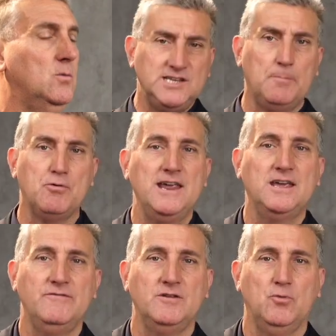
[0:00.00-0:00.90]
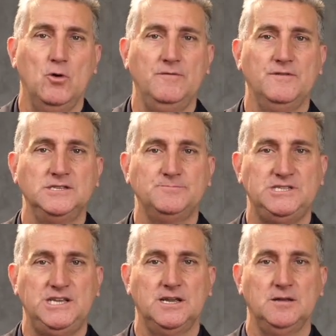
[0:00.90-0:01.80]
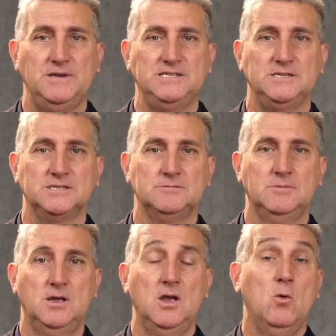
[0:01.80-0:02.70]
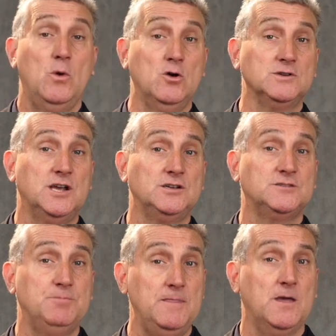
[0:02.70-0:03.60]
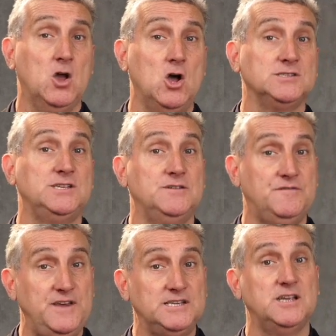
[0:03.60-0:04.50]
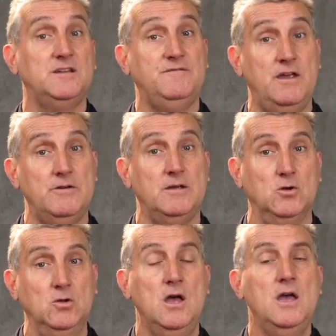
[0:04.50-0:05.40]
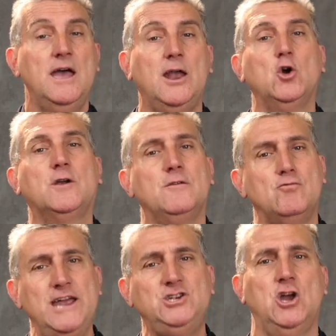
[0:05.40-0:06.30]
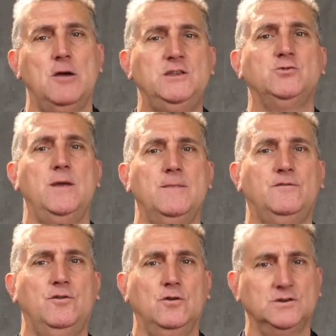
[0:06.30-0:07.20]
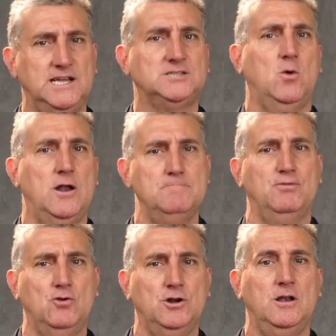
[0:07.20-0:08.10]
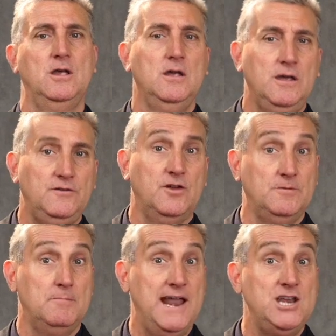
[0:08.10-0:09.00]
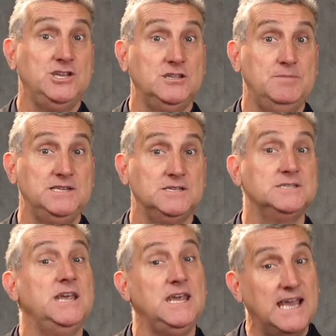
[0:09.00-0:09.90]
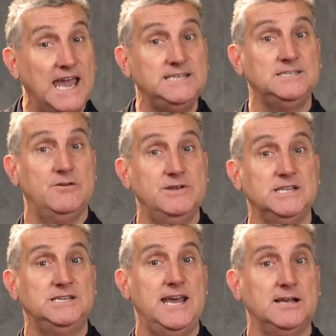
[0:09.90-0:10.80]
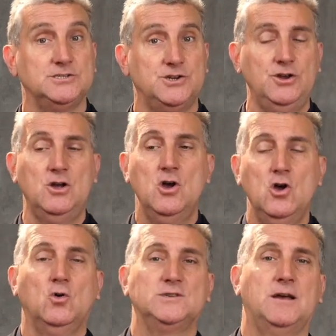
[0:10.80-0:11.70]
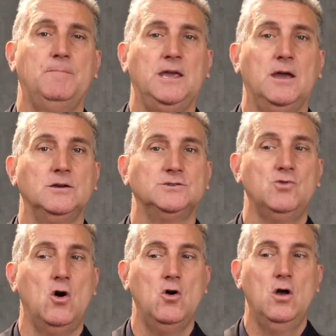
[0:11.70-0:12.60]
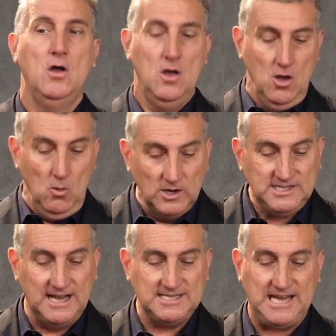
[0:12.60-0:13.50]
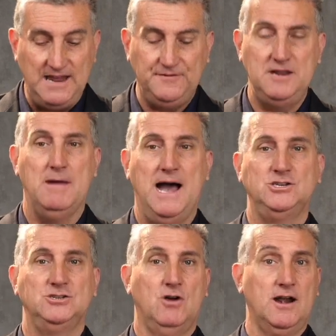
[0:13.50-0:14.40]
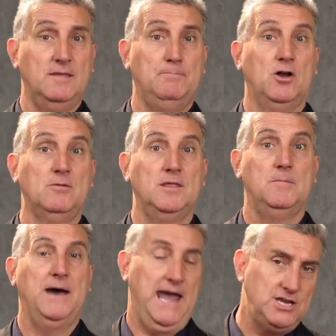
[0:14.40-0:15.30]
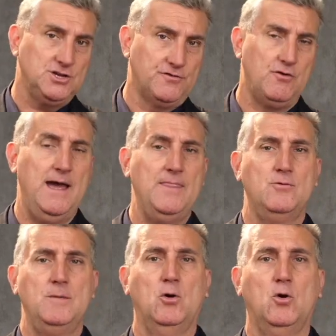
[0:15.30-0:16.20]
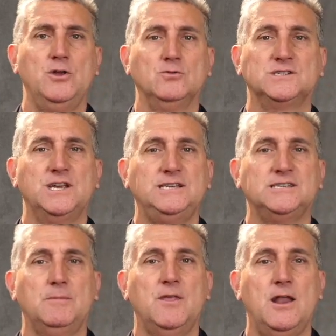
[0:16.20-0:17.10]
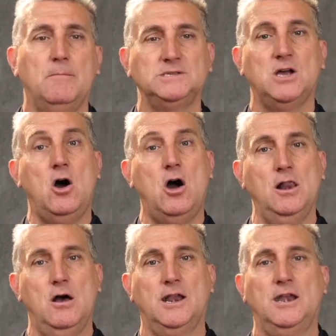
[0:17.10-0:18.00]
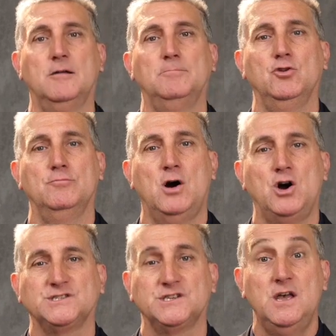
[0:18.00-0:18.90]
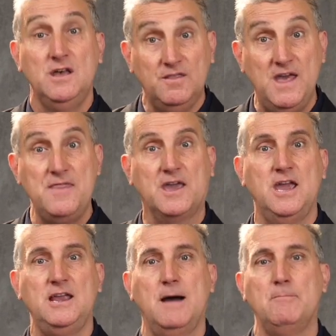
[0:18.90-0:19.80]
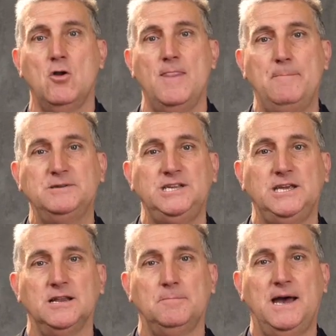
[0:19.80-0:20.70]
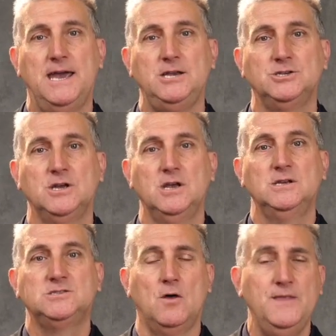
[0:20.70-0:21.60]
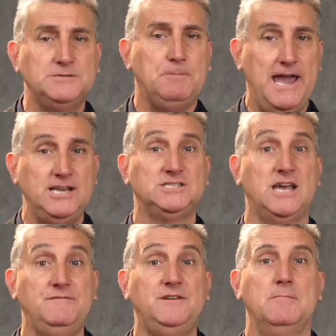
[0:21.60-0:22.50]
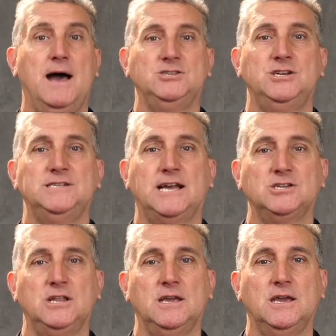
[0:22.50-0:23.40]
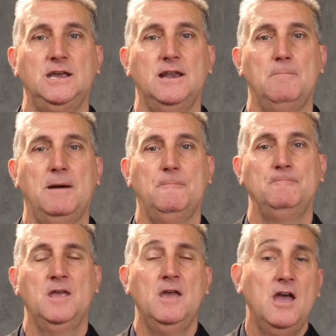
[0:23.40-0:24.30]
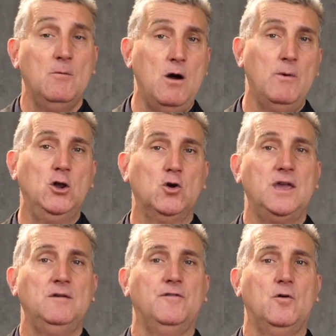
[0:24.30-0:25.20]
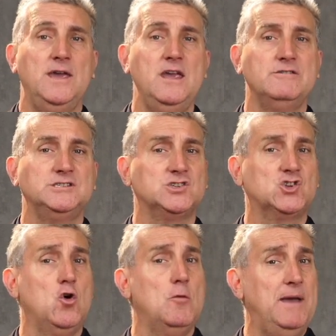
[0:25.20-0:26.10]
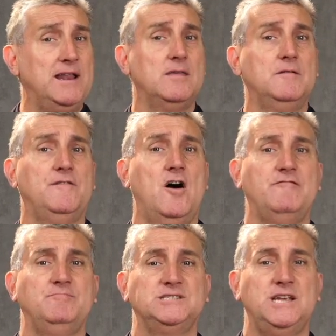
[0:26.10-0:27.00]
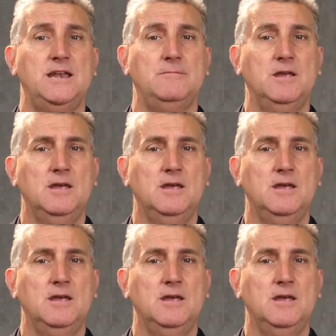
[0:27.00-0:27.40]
What's our break even point for this particular business? We also split the costs into fixed and variable and look at the ratio between the two, because that's quite important in terms of managing the business. In case there is a downturn or something goes wrong, what's our safety margin? Right at the bottom of the page and throughout the report, you'll see some of the numbers are highlighted in a blue box. They're the key number on that particular page. So on this page, safety margin is actually the key number. And what we're looking for here is a score better than 5%.